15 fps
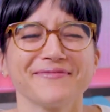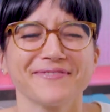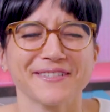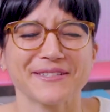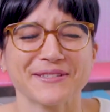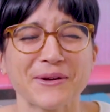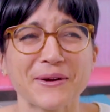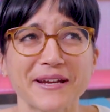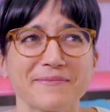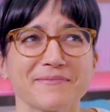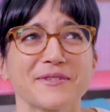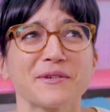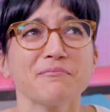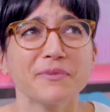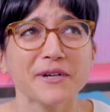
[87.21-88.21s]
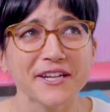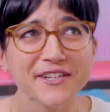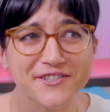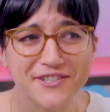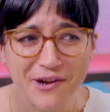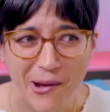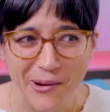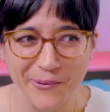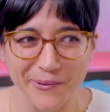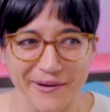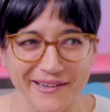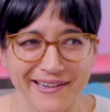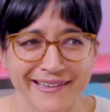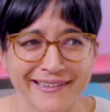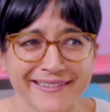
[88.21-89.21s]
Sorry, I'm so bookish and
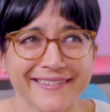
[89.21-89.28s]
awkward.